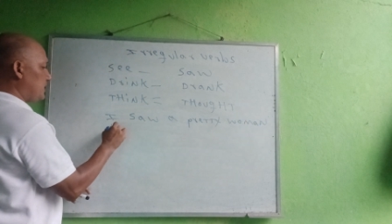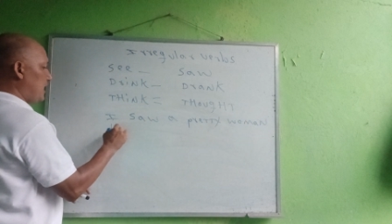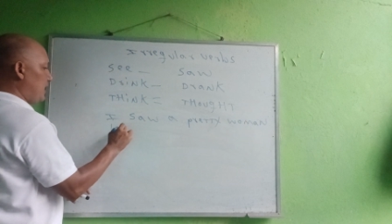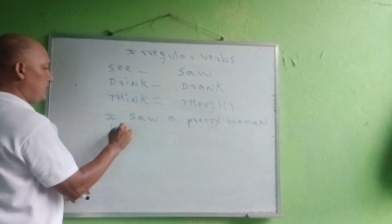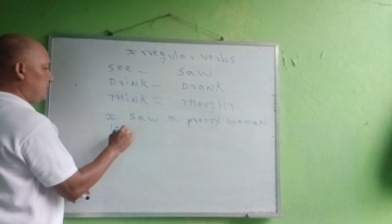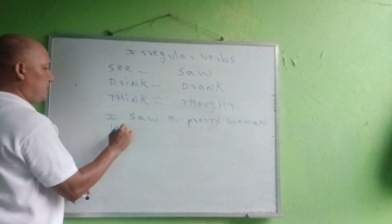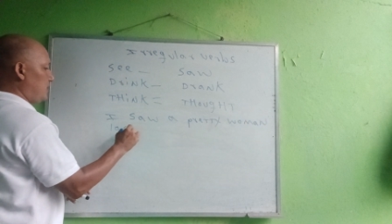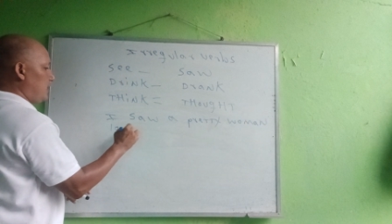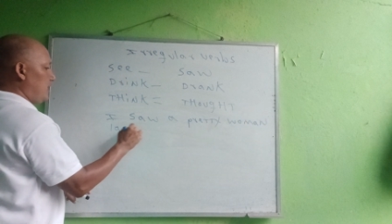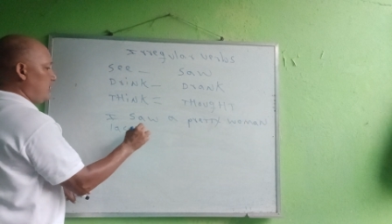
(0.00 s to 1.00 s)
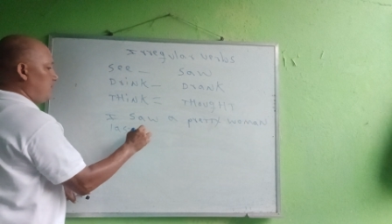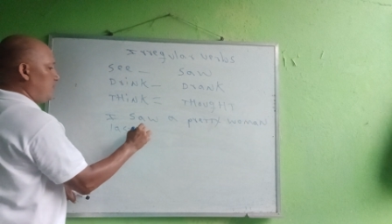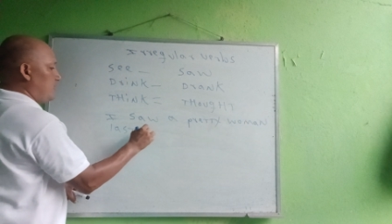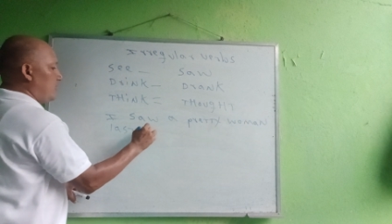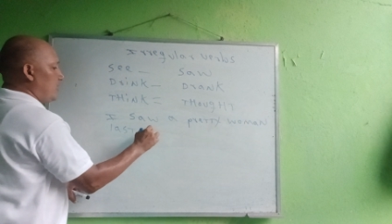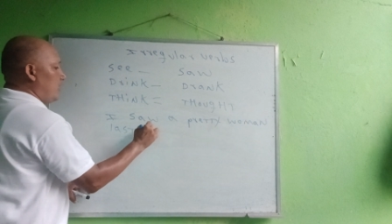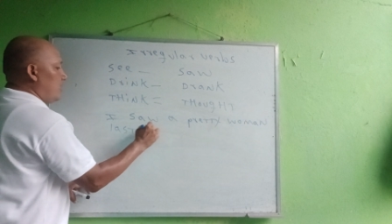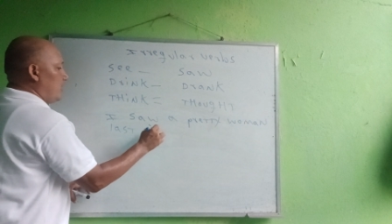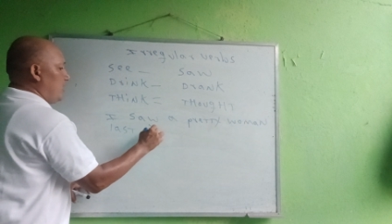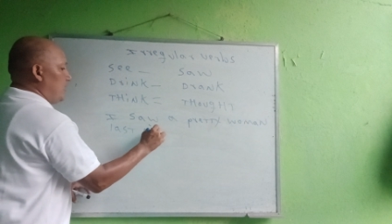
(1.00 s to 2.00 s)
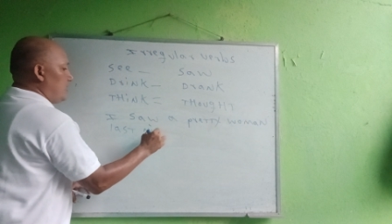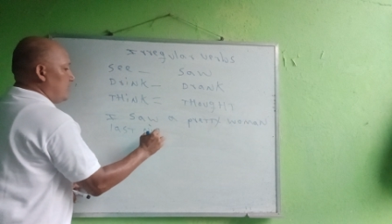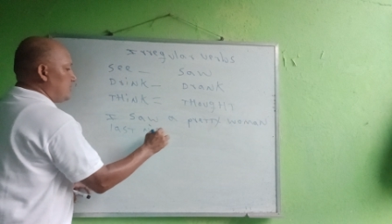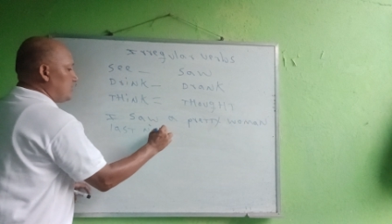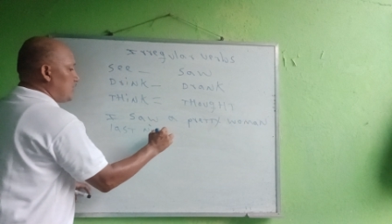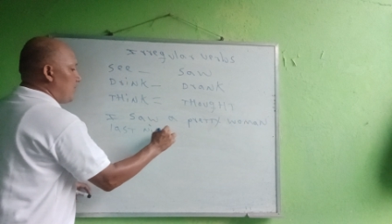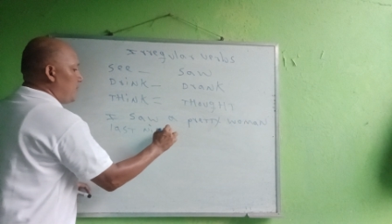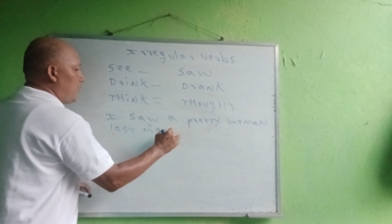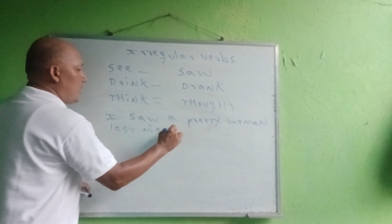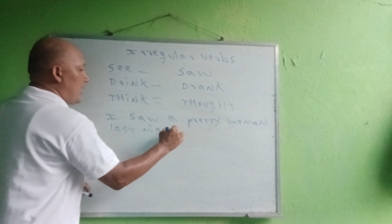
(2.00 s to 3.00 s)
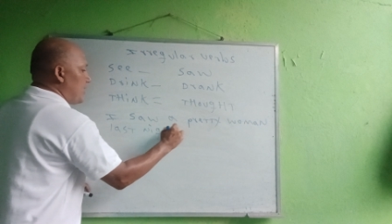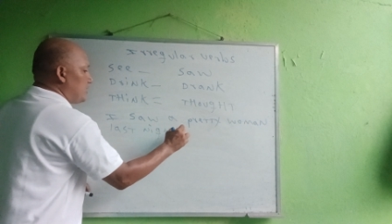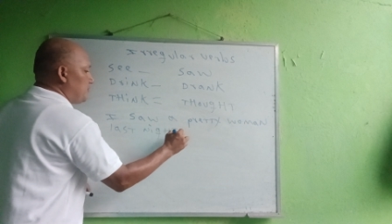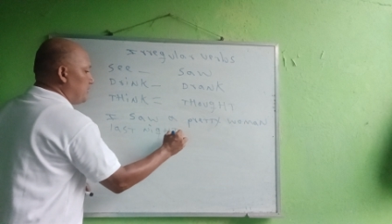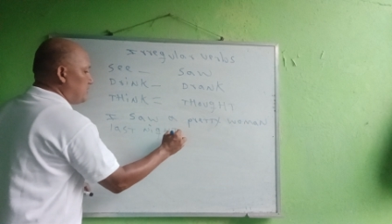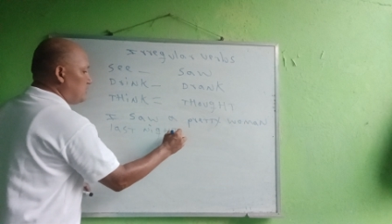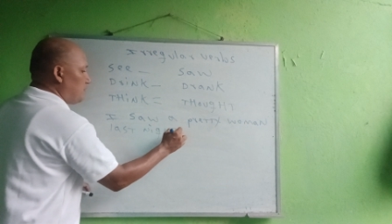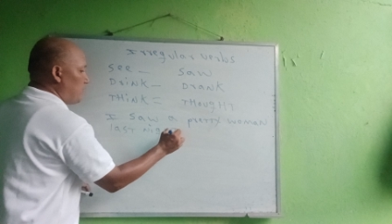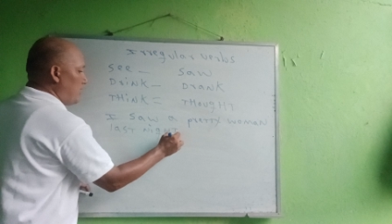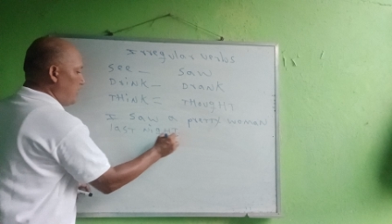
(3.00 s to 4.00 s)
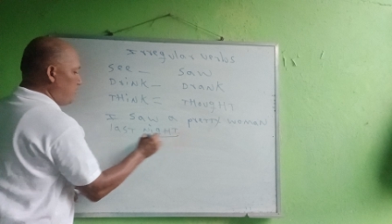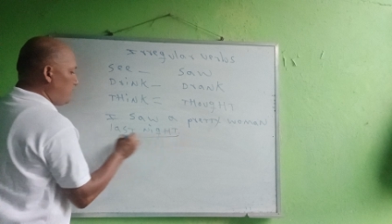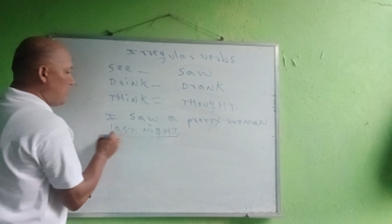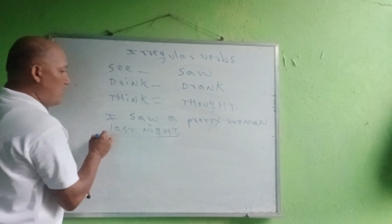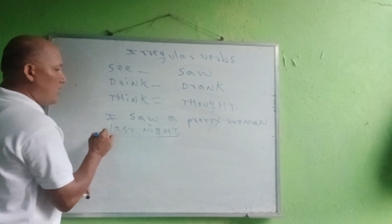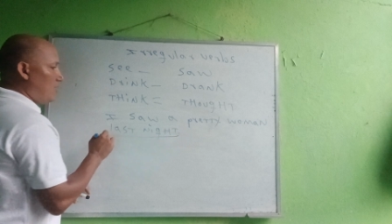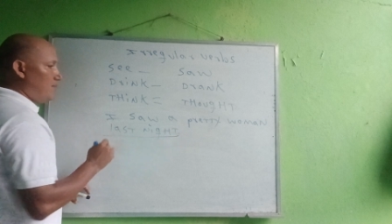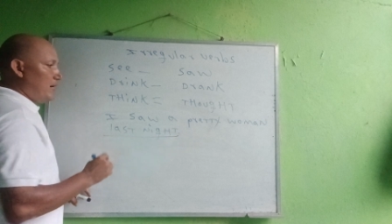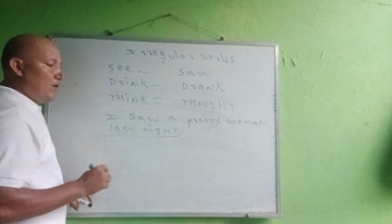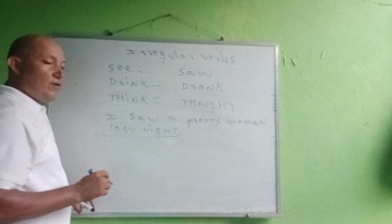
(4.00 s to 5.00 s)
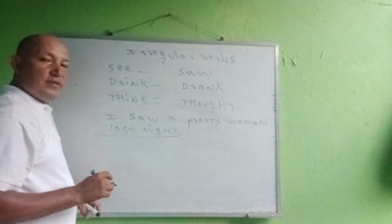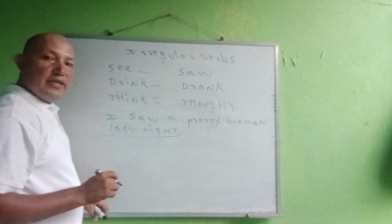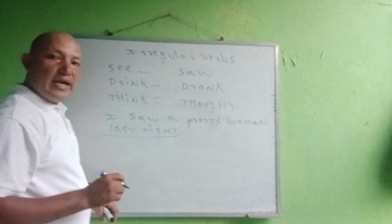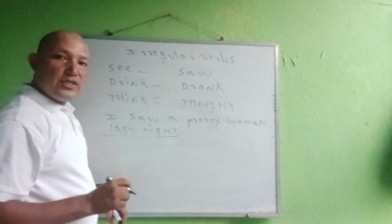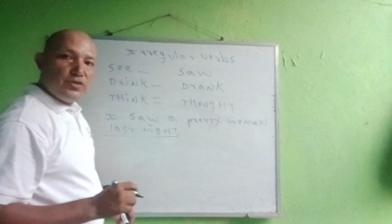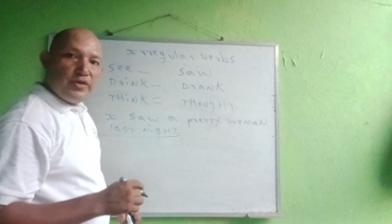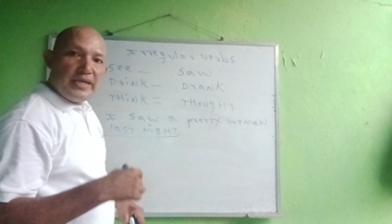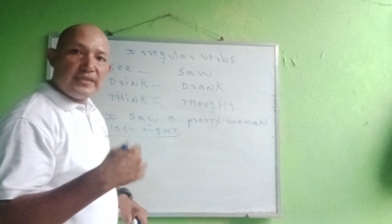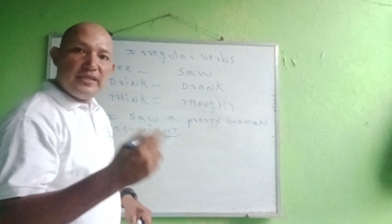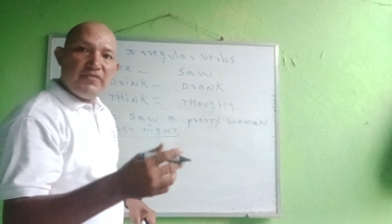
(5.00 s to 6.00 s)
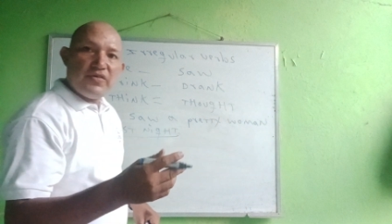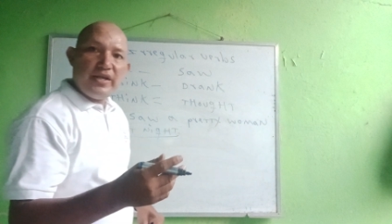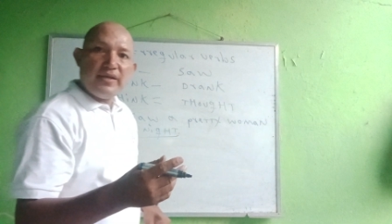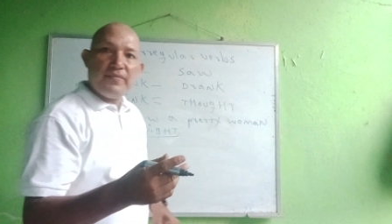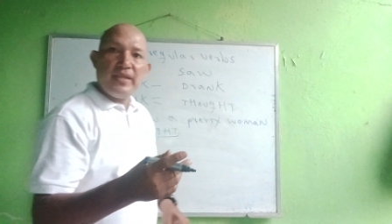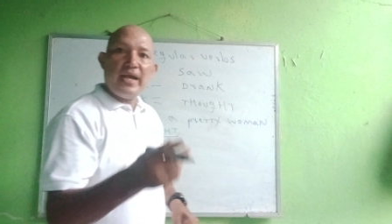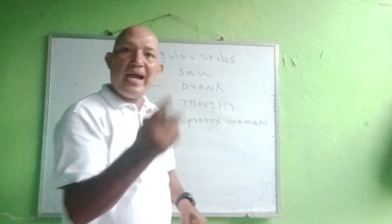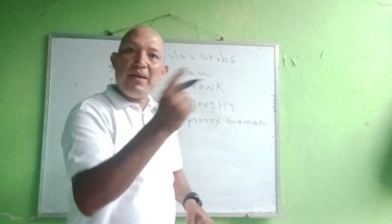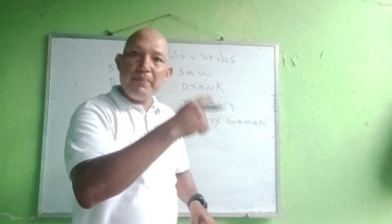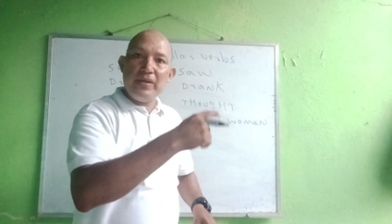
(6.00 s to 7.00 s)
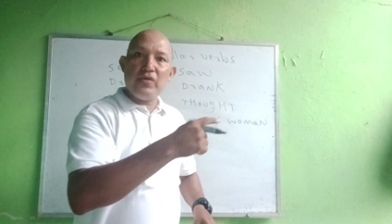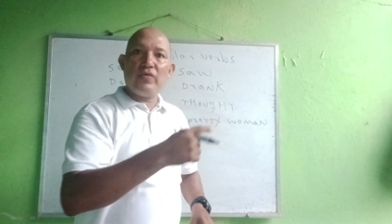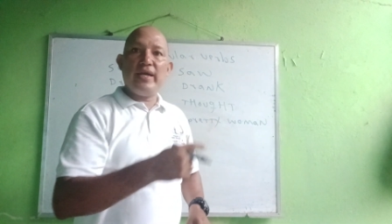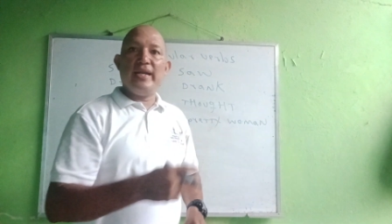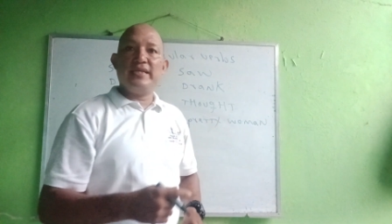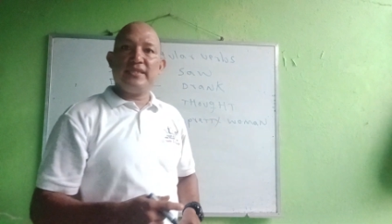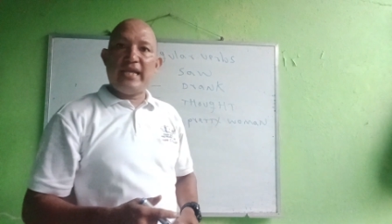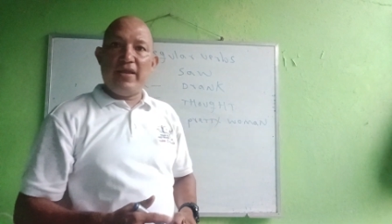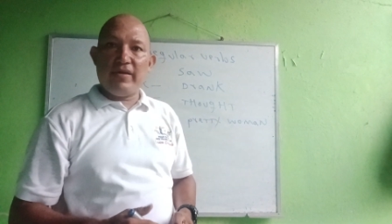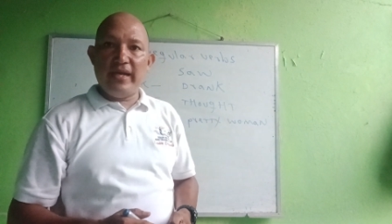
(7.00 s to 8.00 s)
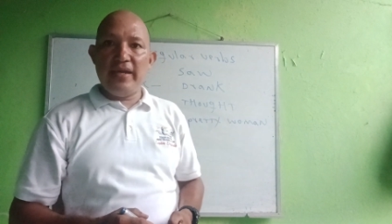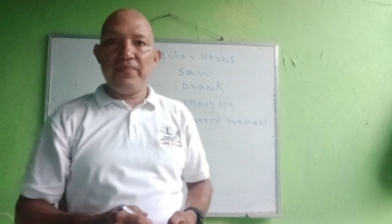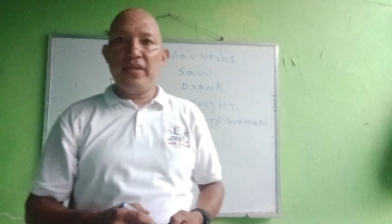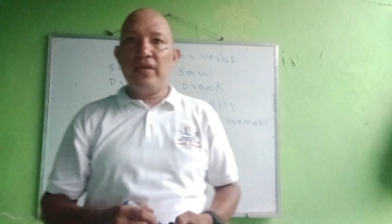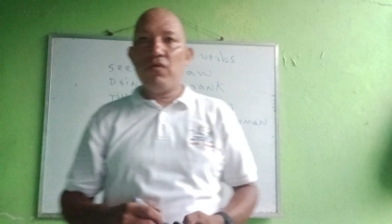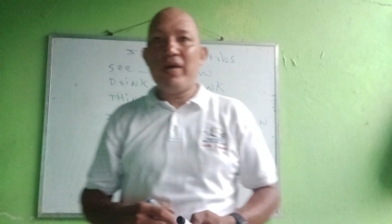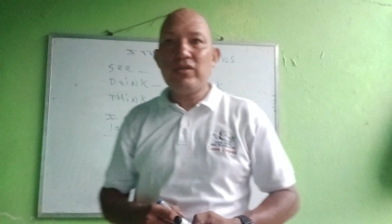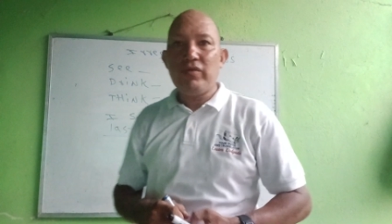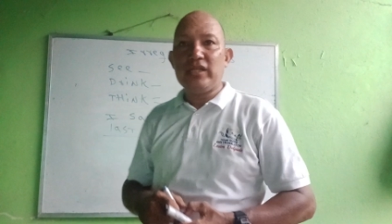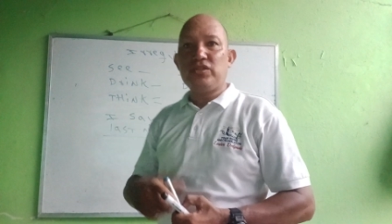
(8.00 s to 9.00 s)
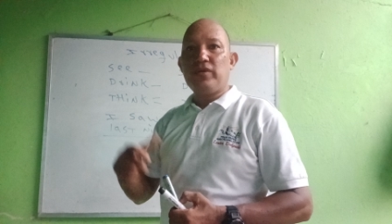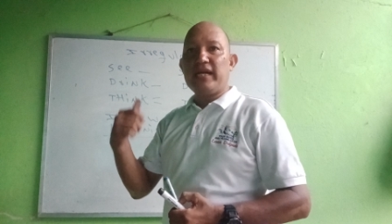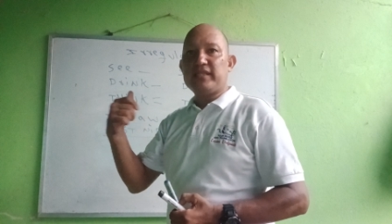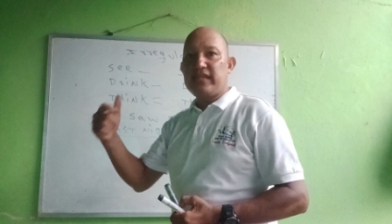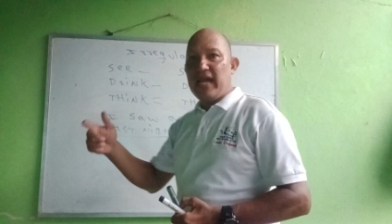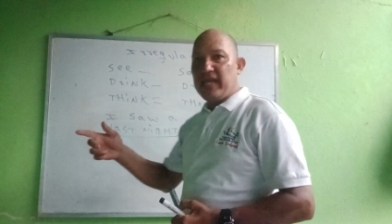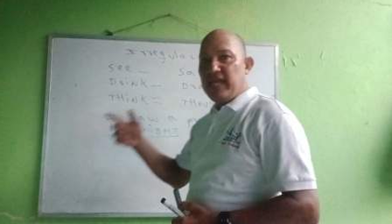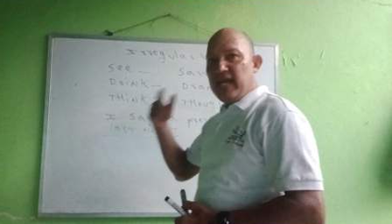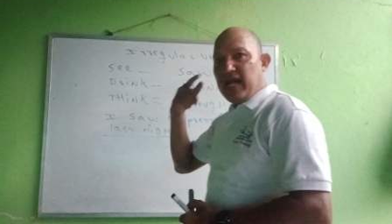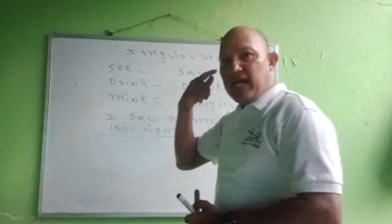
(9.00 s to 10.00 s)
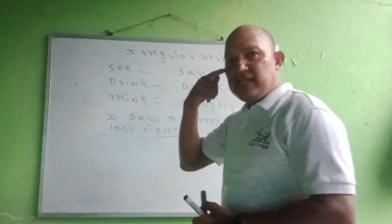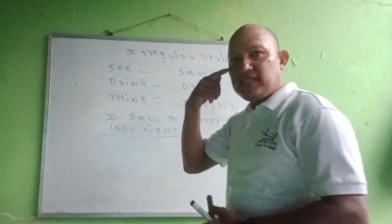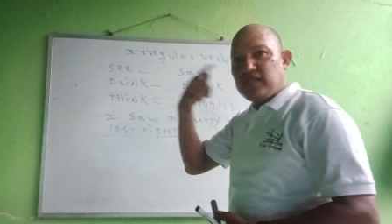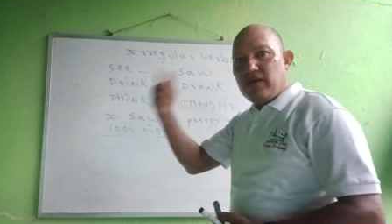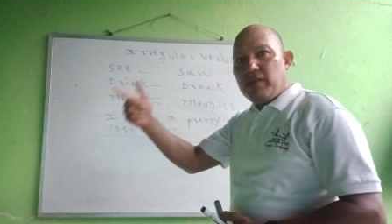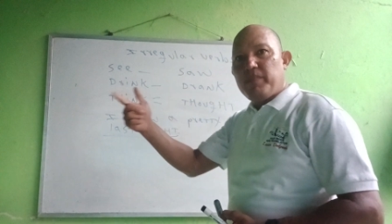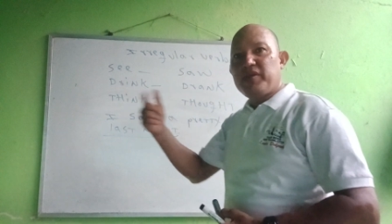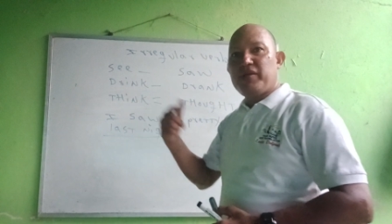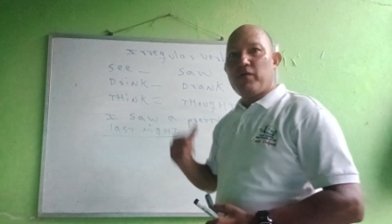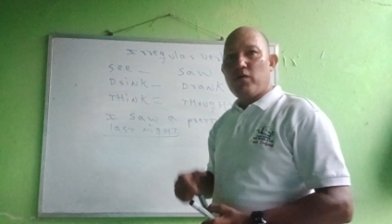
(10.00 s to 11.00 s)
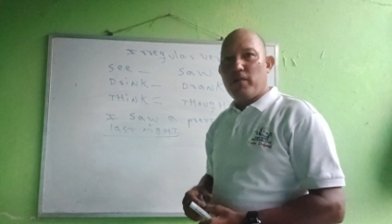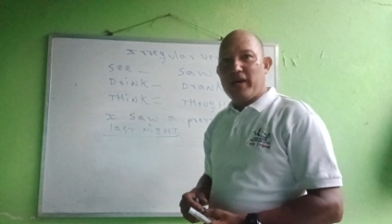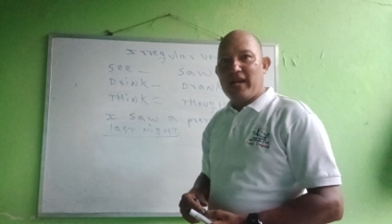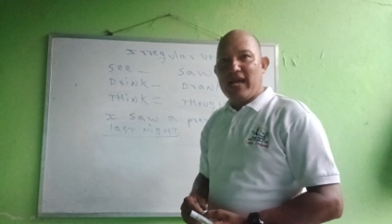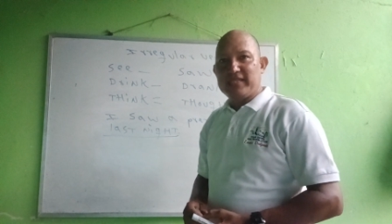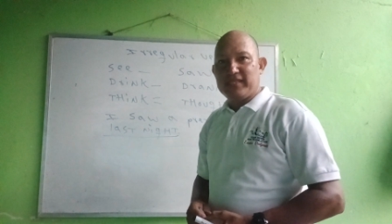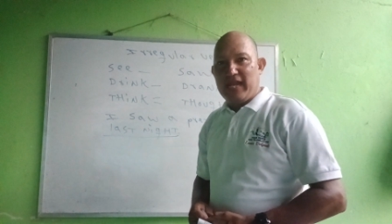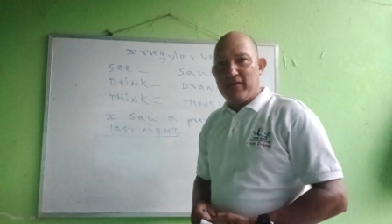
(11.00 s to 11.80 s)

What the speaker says: night, okay? In this example, Annie specifies about the action and activity happened right last night, okay? What did I do last night? I saw a pretty woman last night,